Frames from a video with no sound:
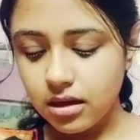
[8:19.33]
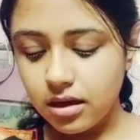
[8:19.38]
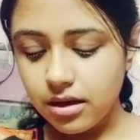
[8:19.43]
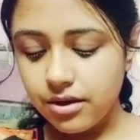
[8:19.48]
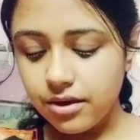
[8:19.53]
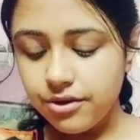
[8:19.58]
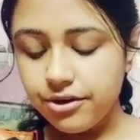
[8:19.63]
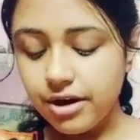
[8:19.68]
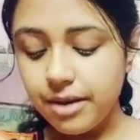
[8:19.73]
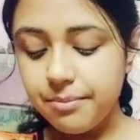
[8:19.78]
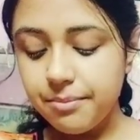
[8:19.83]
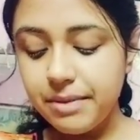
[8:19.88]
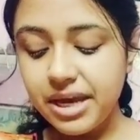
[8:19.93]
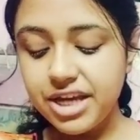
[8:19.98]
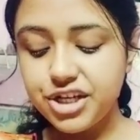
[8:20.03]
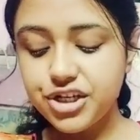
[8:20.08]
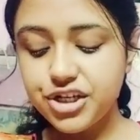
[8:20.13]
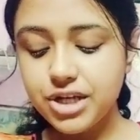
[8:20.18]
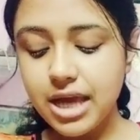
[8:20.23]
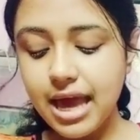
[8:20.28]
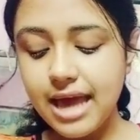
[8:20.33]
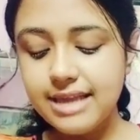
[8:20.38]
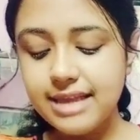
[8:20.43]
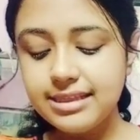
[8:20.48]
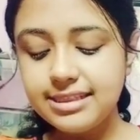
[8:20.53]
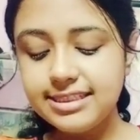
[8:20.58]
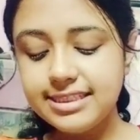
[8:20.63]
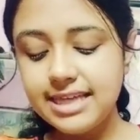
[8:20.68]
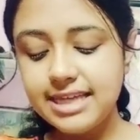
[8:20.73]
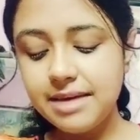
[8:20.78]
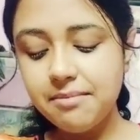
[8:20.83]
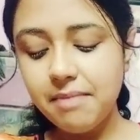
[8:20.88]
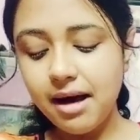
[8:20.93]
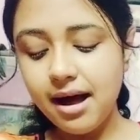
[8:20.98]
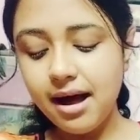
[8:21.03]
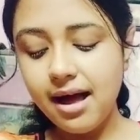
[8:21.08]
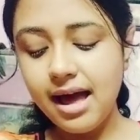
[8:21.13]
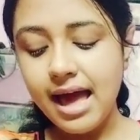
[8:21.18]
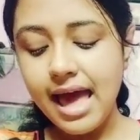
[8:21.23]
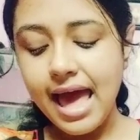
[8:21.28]
Ramesh and
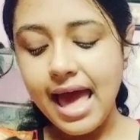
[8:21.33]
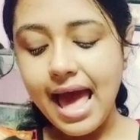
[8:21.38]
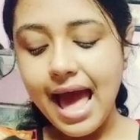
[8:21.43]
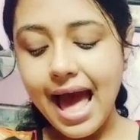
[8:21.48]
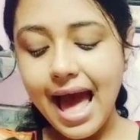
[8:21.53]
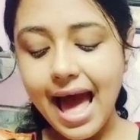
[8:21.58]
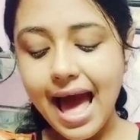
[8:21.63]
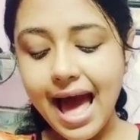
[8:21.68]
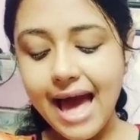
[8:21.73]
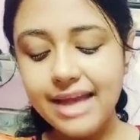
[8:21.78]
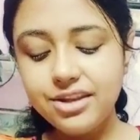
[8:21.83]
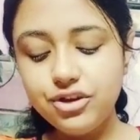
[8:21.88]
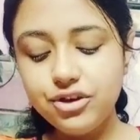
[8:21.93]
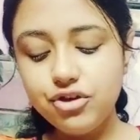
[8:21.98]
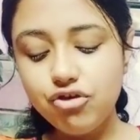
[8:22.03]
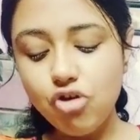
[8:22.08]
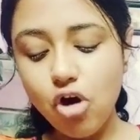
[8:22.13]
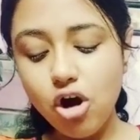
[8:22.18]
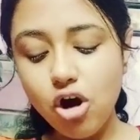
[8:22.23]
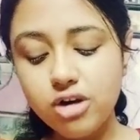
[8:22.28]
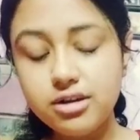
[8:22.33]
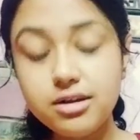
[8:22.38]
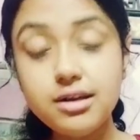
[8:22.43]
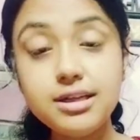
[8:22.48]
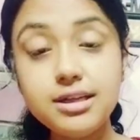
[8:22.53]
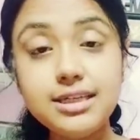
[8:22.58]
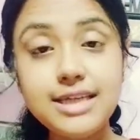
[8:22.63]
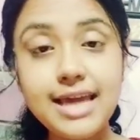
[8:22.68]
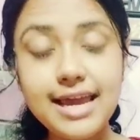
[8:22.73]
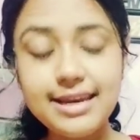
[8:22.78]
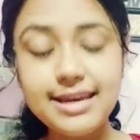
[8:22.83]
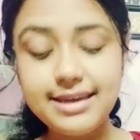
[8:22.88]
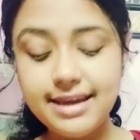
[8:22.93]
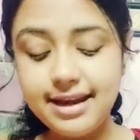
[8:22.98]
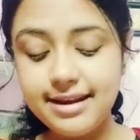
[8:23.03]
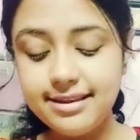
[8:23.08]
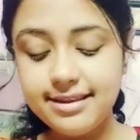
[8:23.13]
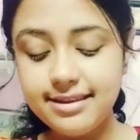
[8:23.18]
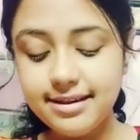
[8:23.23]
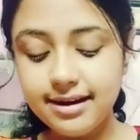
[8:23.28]
Seema had not
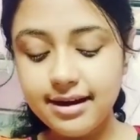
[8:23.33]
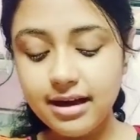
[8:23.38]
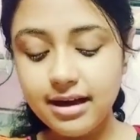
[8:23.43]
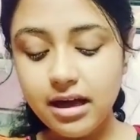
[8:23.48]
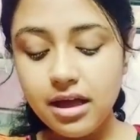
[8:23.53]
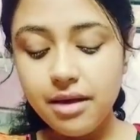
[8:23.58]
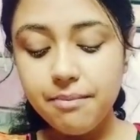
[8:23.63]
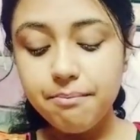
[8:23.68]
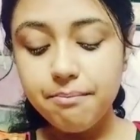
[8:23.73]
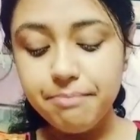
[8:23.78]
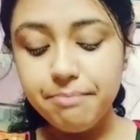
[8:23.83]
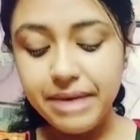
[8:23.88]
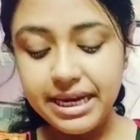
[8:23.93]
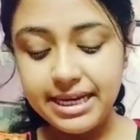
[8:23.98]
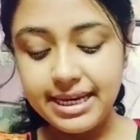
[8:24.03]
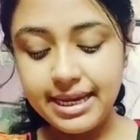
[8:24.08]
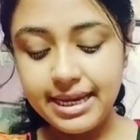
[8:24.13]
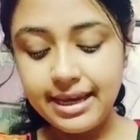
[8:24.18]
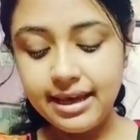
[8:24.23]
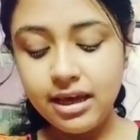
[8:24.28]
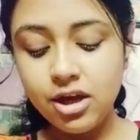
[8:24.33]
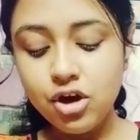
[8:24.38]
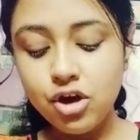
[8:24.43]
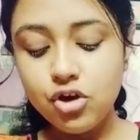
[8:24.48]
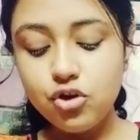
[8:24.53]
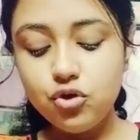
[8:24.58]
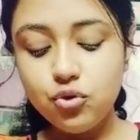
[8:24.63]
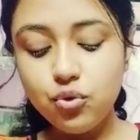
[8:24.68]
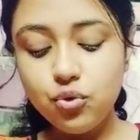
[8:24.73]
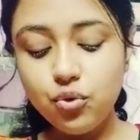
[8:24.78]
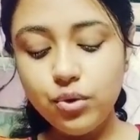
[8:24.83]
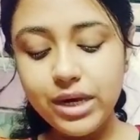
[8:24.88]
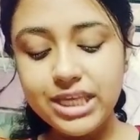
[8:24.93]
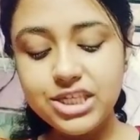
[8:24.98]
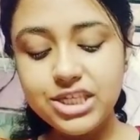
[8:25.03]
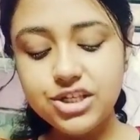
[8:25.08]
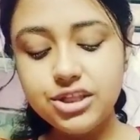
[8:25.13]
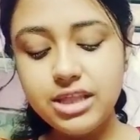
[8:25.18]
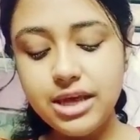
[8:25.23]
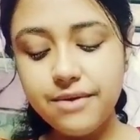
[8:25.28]
attended the meeting to
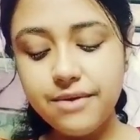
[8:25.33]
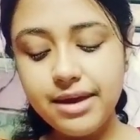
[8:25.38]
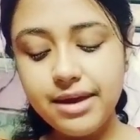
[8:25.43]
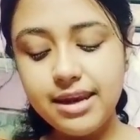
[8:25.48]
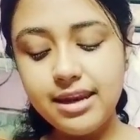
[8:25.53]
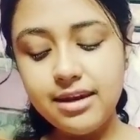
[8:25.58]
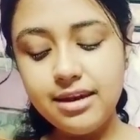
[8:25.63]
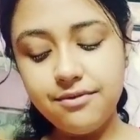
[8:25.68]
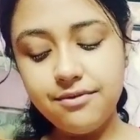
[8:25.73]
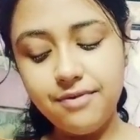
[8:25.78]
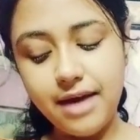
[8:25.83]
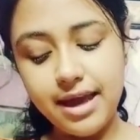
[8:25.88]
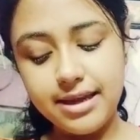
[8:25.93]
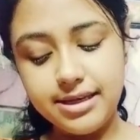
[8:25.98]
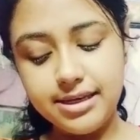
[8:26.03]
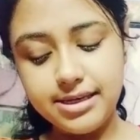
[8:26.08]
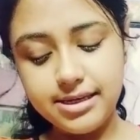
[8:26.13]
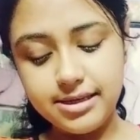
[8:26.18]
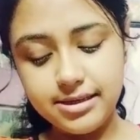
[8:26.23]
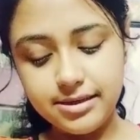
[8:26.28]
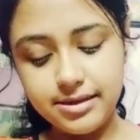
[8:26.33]
which they were invited.